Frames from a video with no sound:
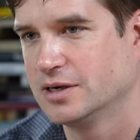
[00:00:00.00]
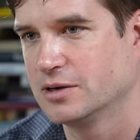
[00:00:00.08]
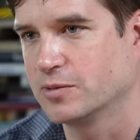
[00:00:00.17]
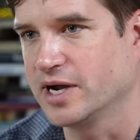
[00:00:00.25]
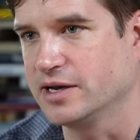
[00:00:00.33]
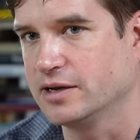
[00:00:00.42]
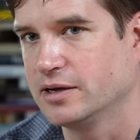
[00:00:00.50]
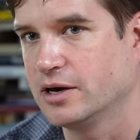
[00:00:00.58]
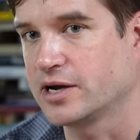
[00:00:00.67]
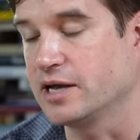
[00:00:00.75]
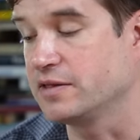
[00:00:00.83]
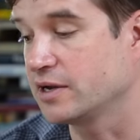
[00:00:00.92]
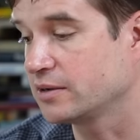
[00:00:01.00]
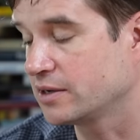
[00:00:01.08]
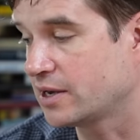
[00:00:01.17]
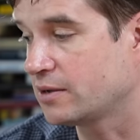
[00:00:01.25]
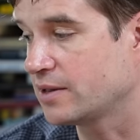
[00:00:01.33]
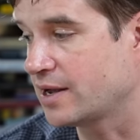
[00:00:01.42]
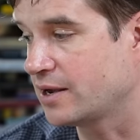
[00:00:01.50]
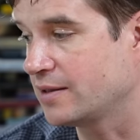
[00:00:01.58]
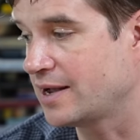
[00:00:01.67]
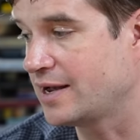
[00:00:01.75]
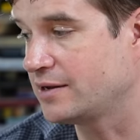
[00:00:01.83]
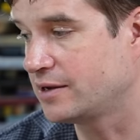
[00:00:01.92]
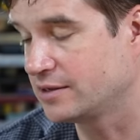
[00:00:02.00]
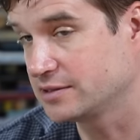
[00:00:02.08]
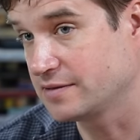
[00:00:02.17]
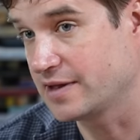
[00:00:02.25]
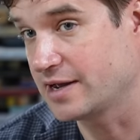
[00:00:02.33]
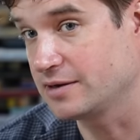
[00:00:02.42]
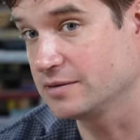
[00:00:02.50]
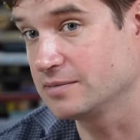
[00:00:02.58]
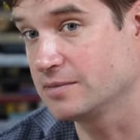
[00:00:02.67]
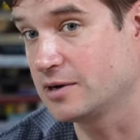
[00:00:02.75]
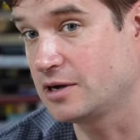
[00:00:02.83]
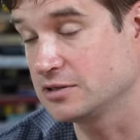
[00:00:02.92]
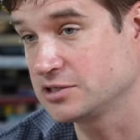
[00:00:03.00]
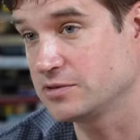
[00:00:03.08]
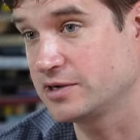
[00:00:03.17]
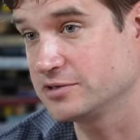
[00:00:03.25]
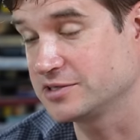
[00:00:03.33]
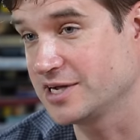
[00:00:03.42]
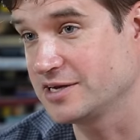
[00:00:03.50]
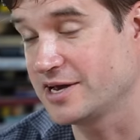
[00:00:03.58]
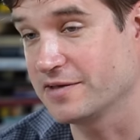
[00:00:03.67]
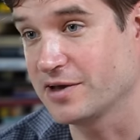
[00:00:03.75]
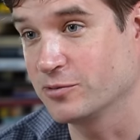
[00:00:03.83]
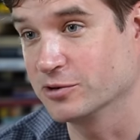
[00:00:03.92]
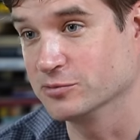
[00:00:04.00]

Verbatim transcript: Right. Okay. Then I'm gonna, I'll I'll add on to that. Also understanding how that world